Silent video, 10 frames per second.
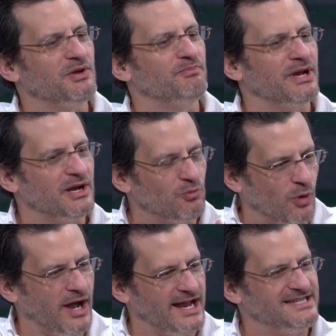but
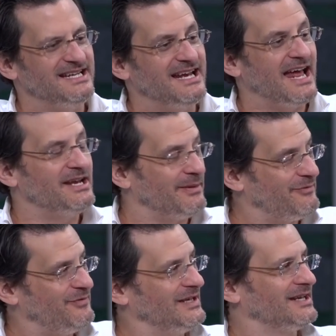it did end up
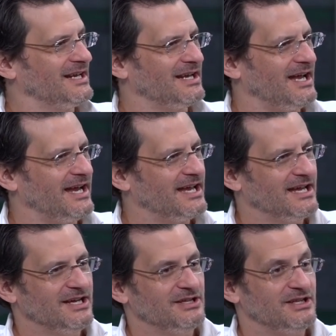feeling like
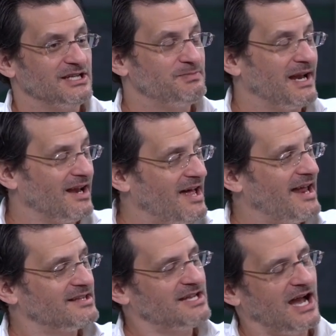they spent a
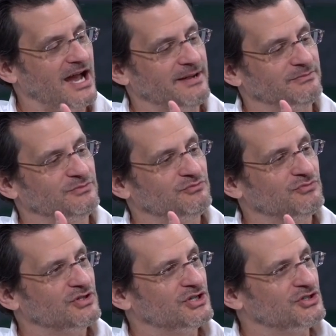lot of time
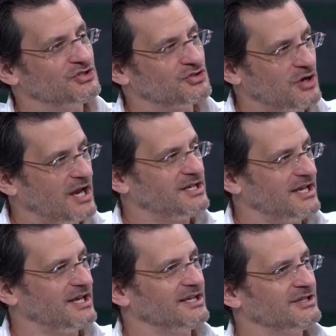
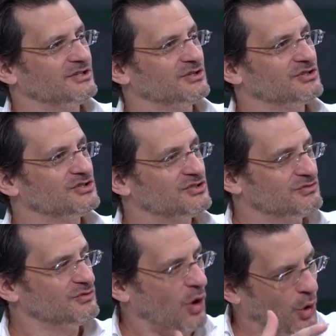constructing
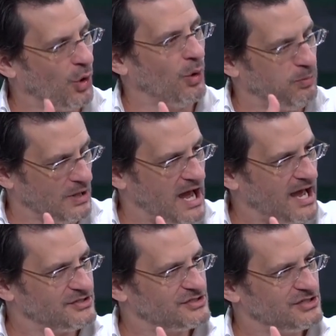whole
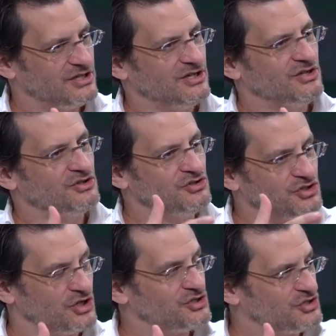plots
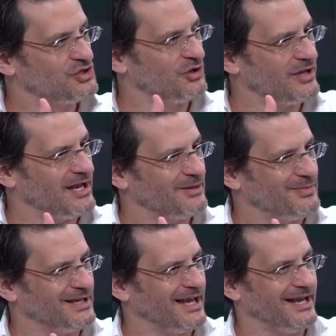just so they could
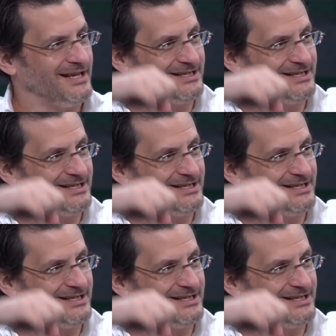be like,